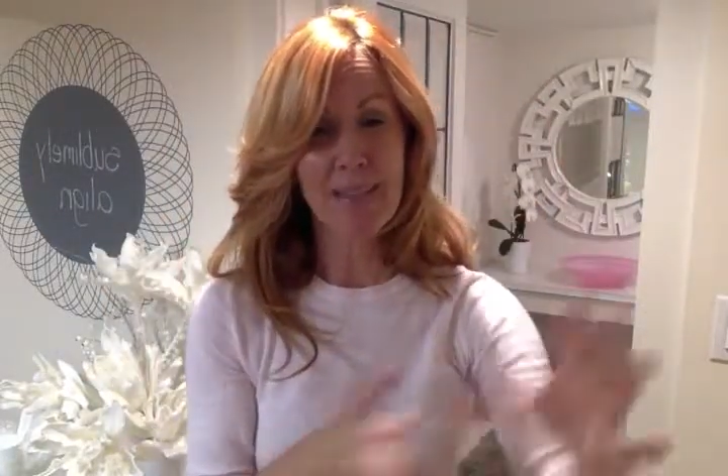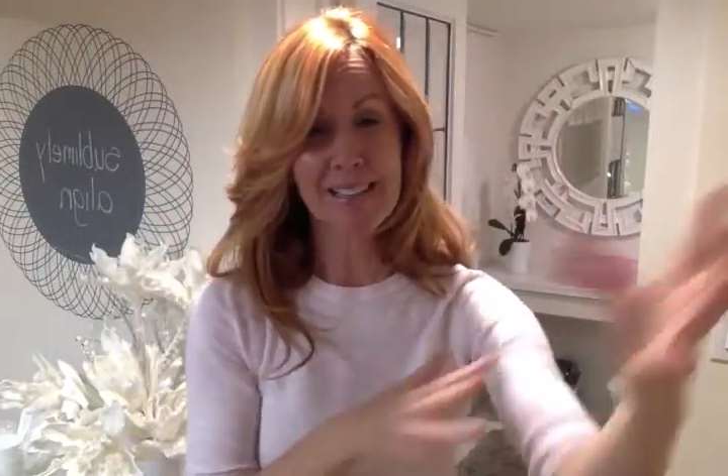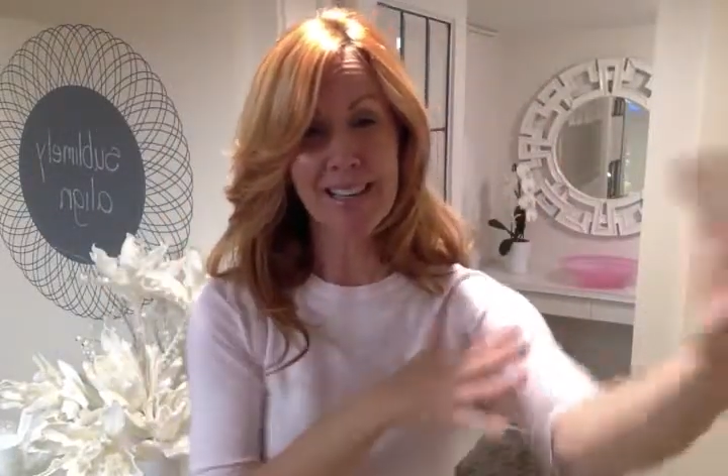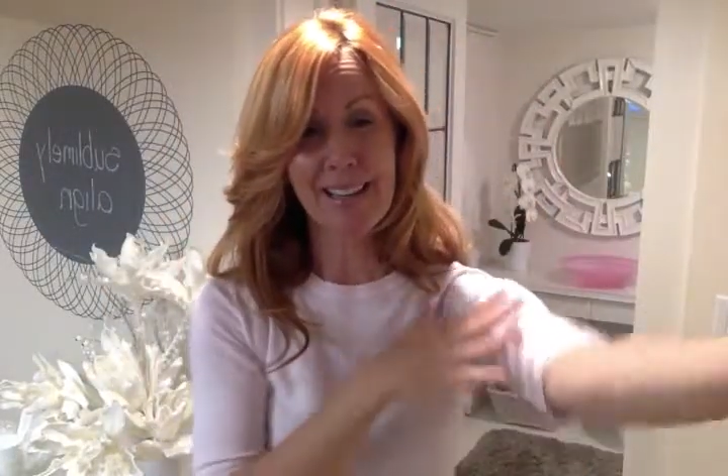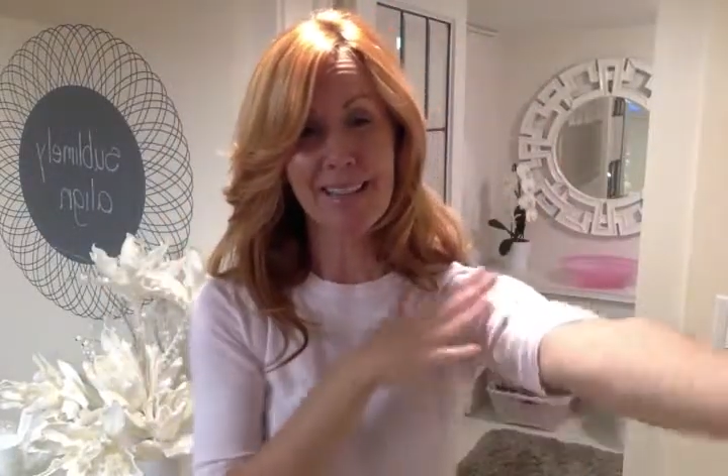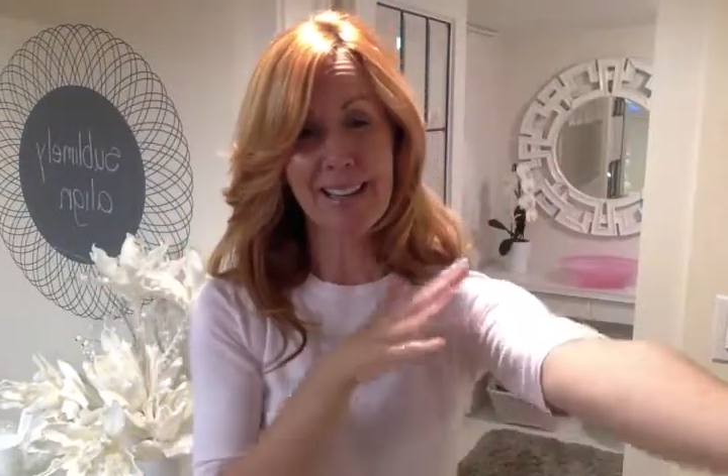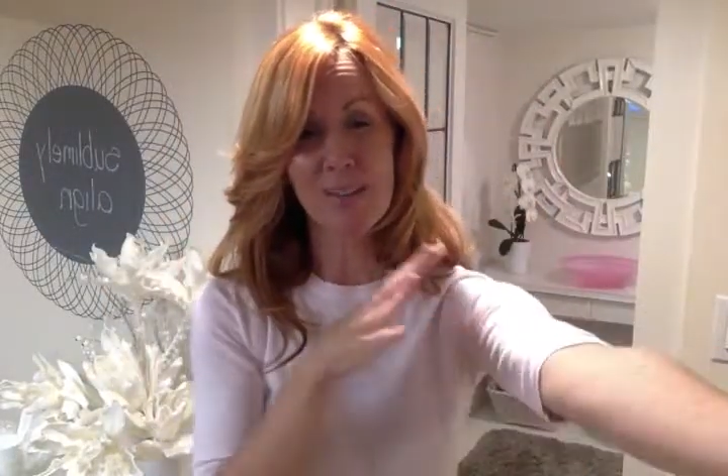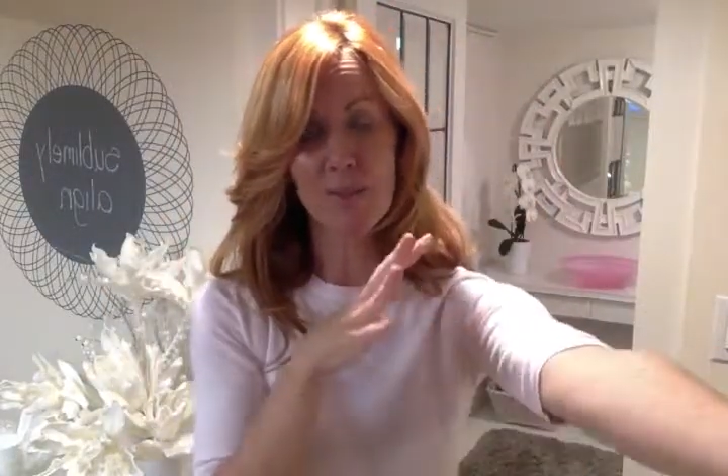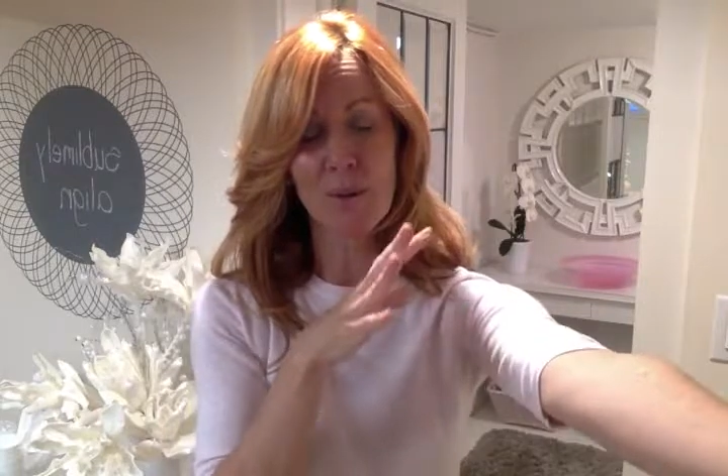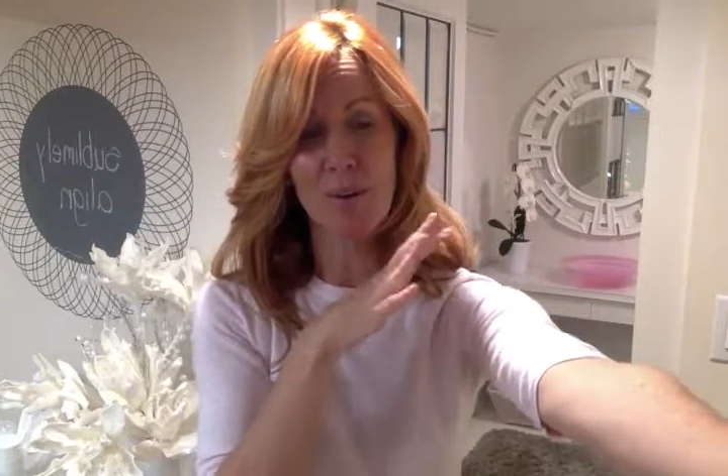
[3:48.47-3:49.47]
but the second thing
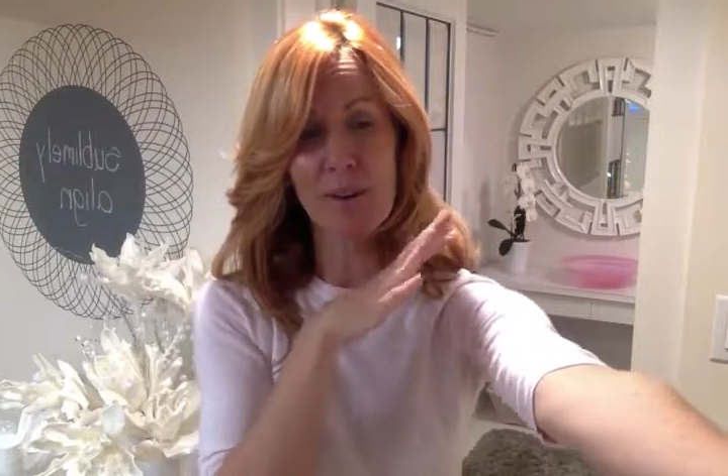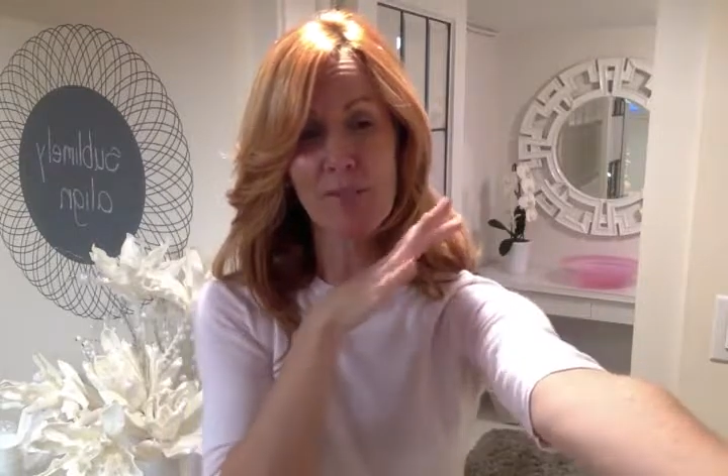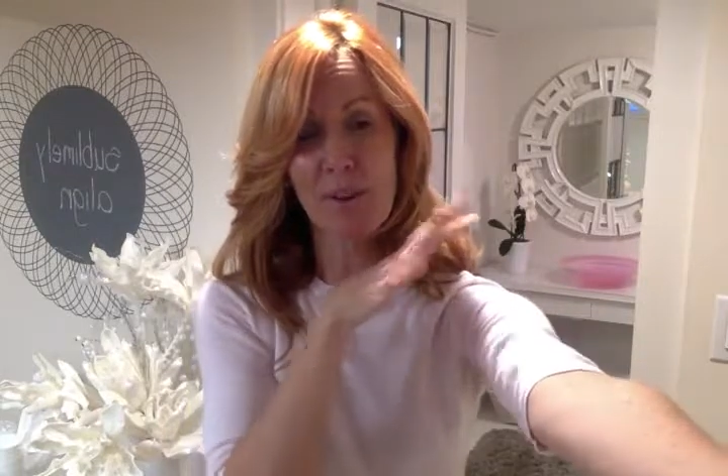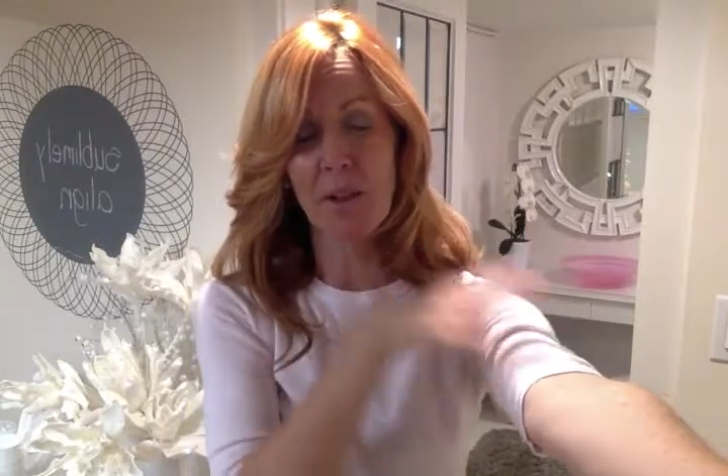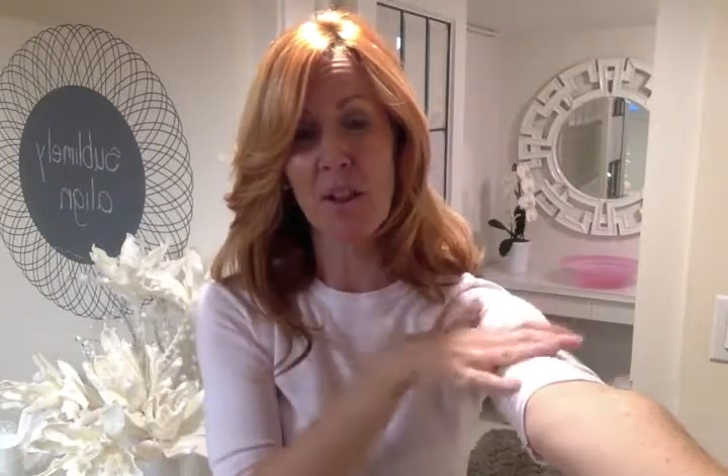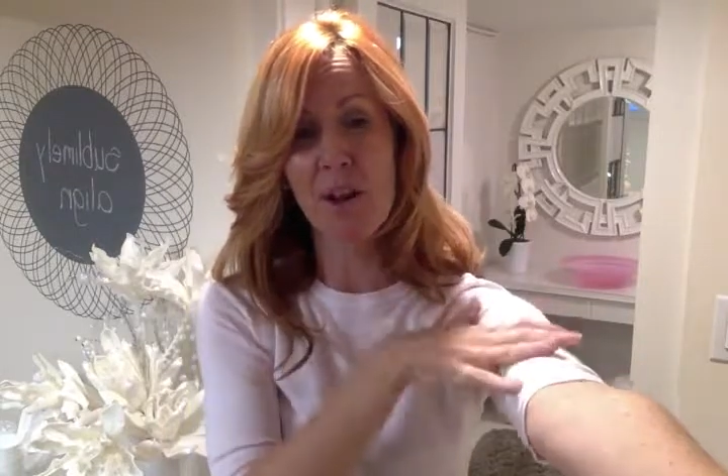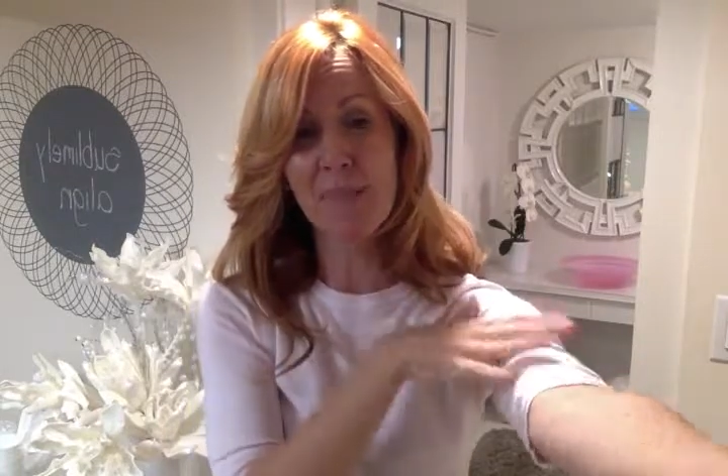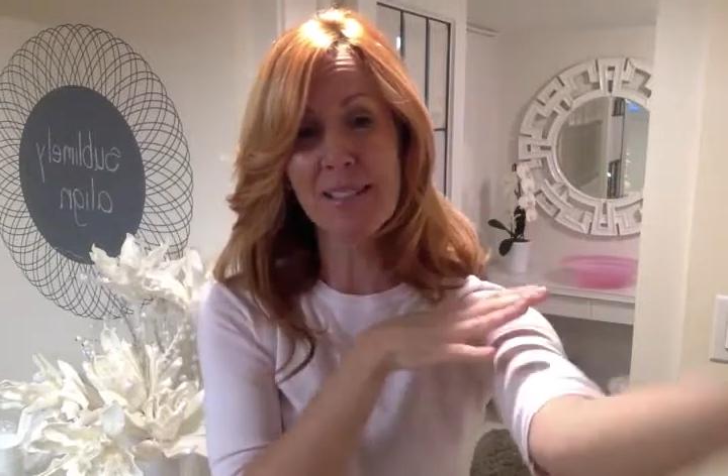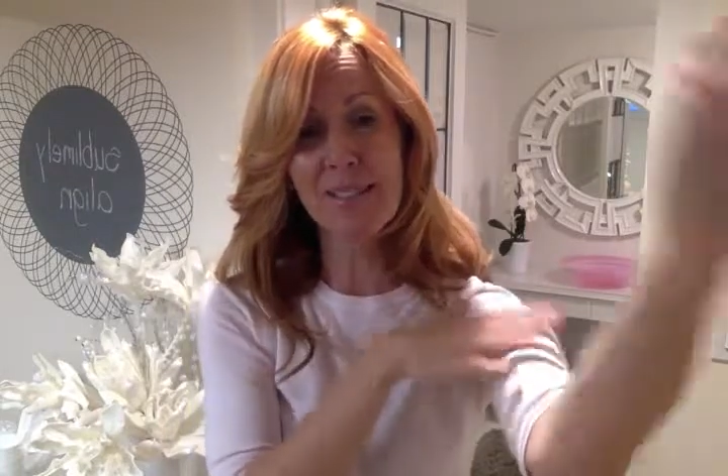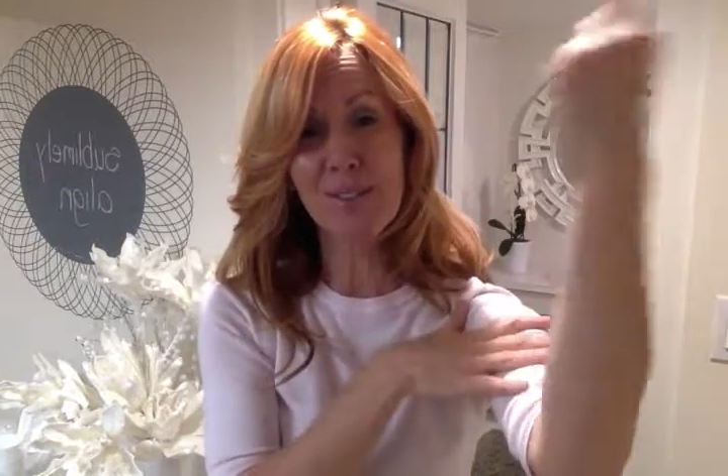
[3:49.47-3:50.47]
is we're going from a
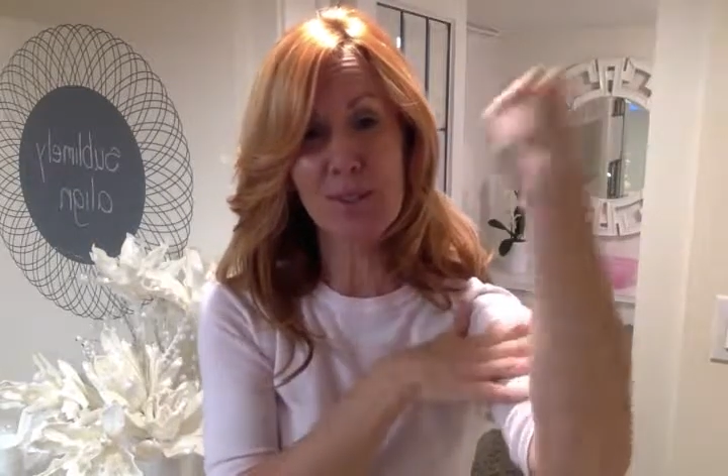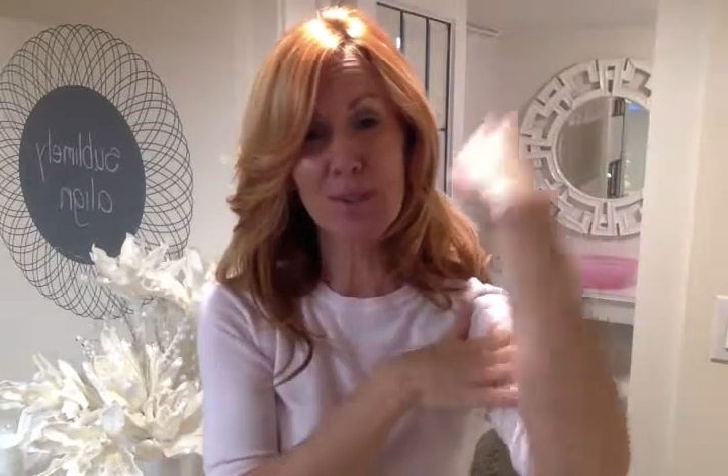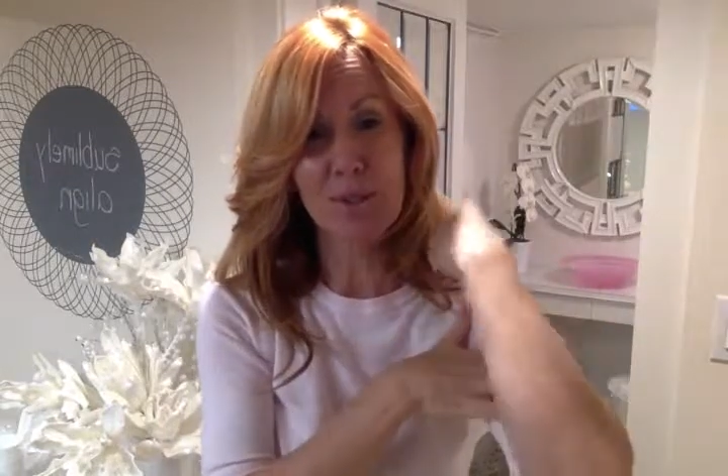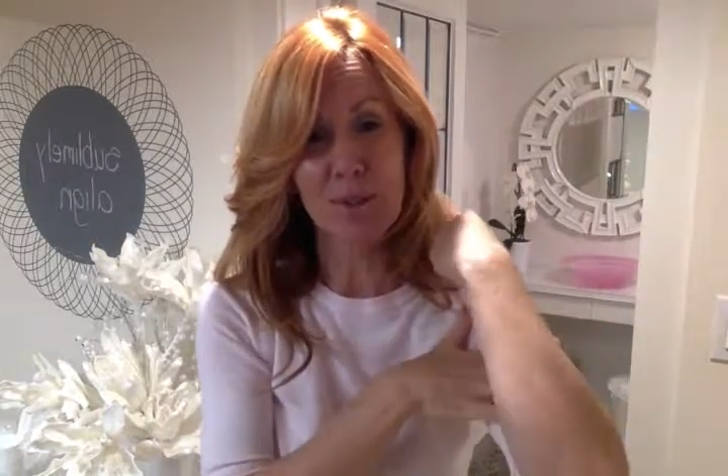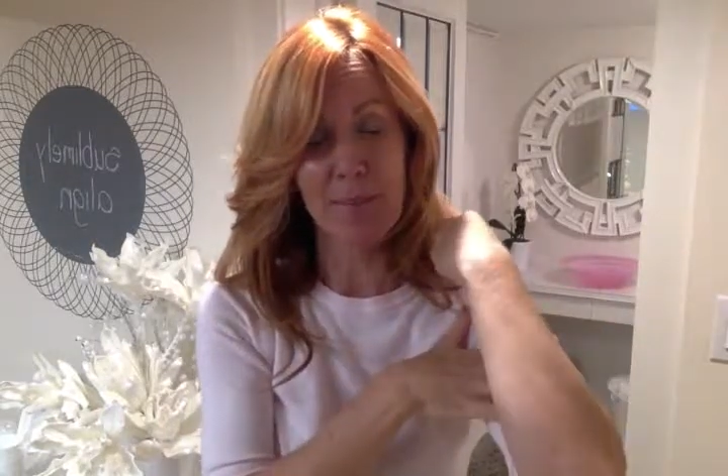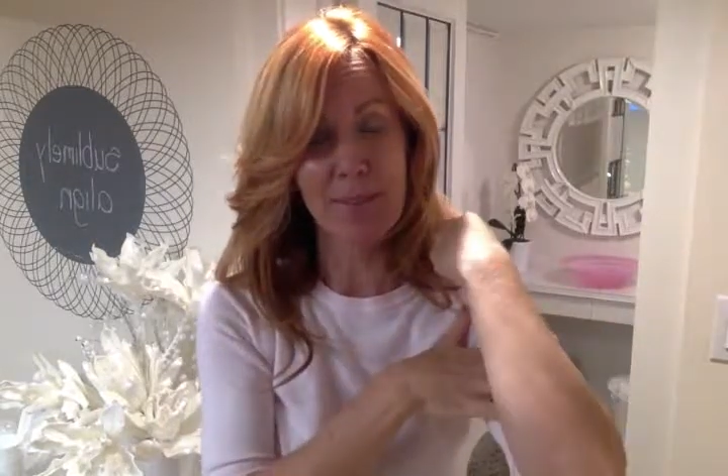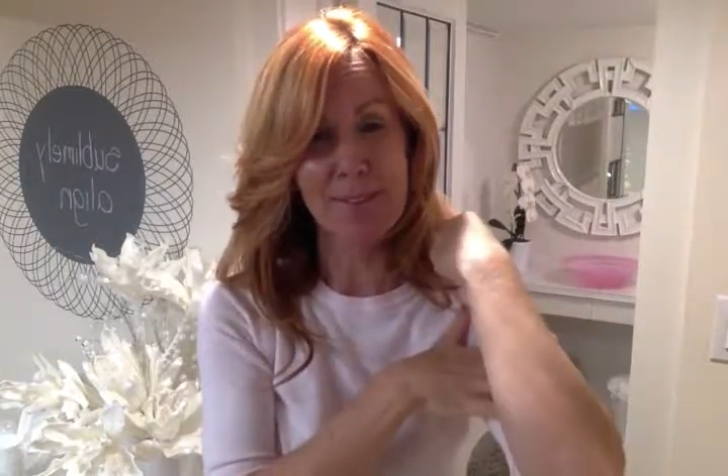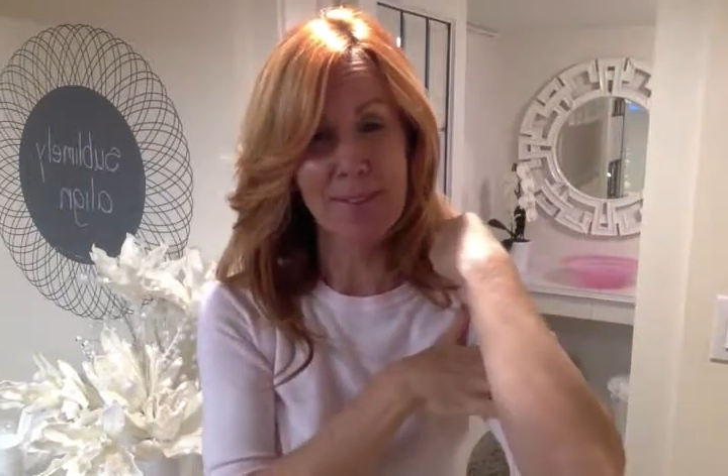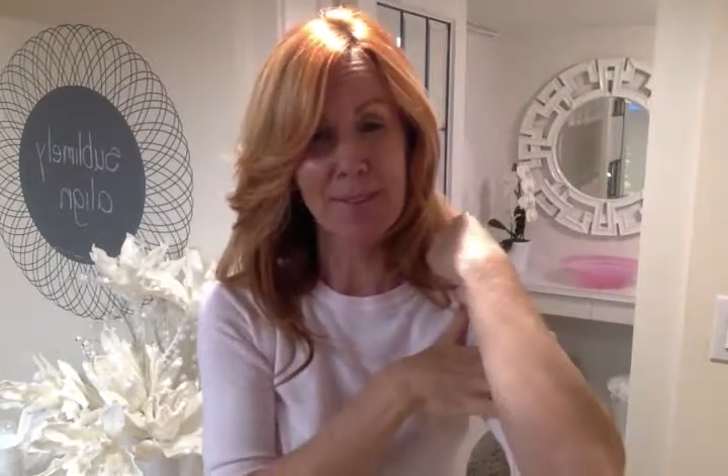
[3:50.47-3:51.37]
long muscle to a short muscle.